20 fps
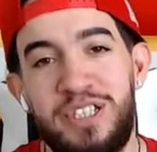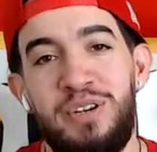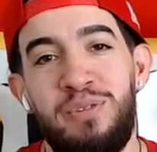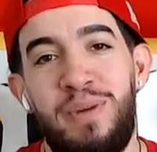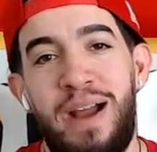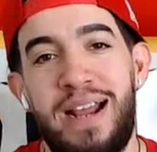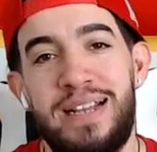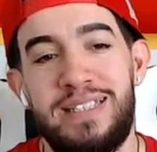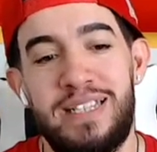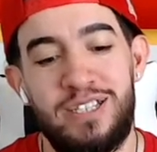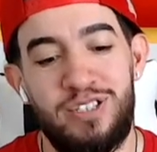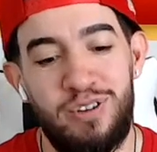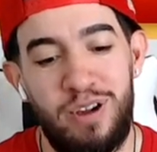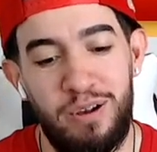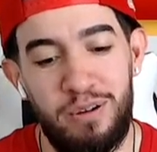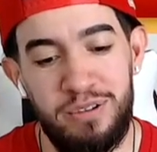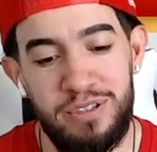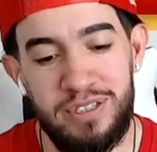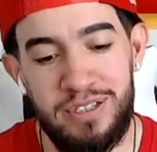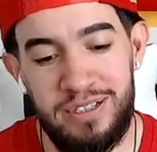Rice's
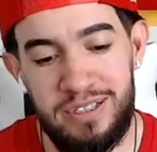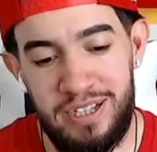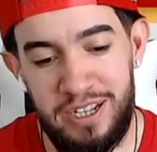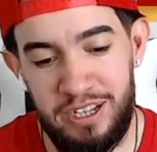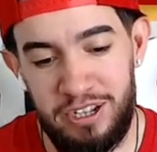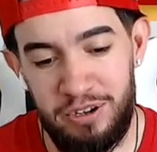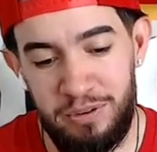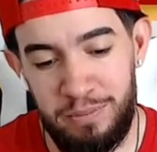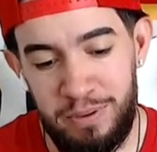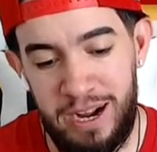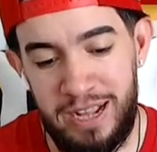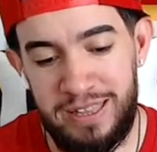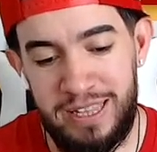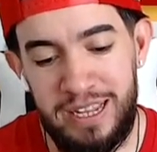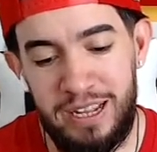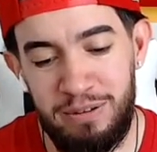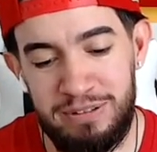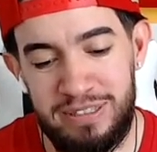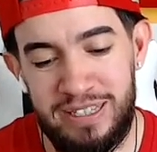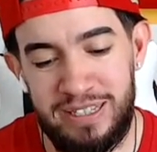struggles continue. But I think
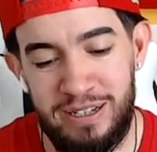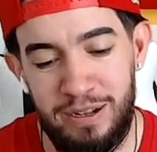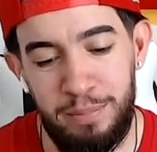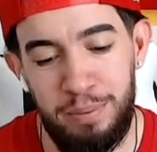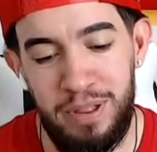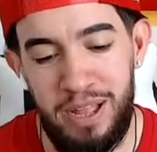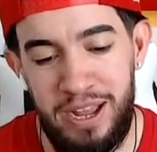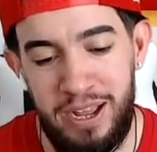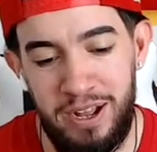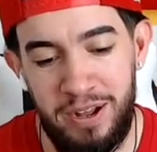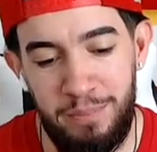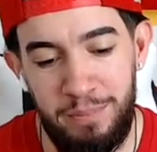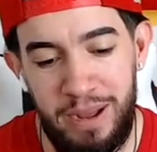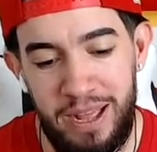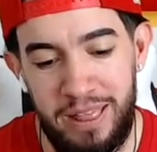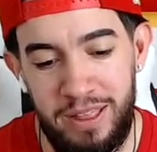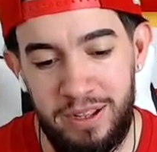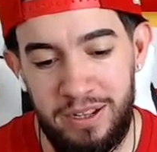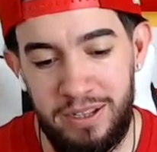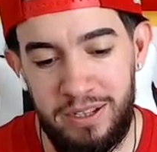it was a good play by
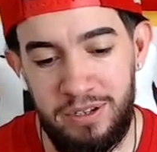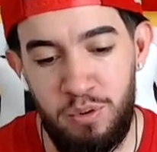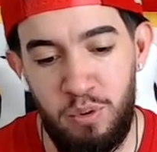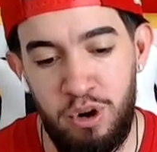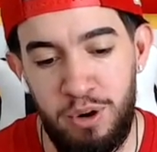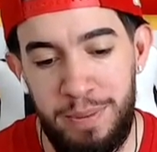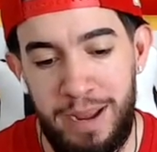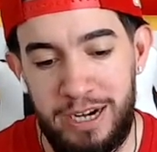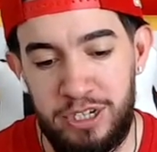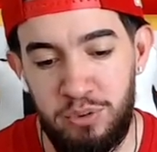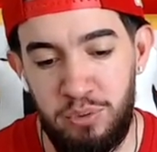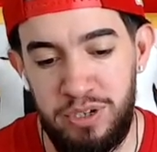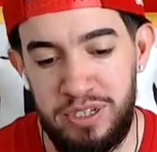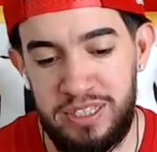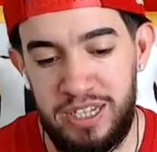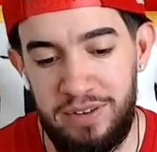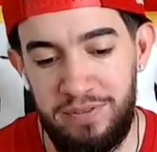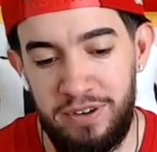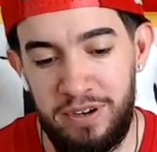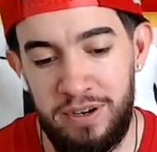the cornerback
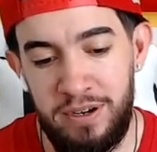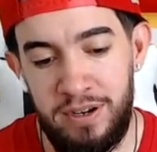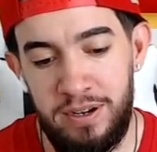27.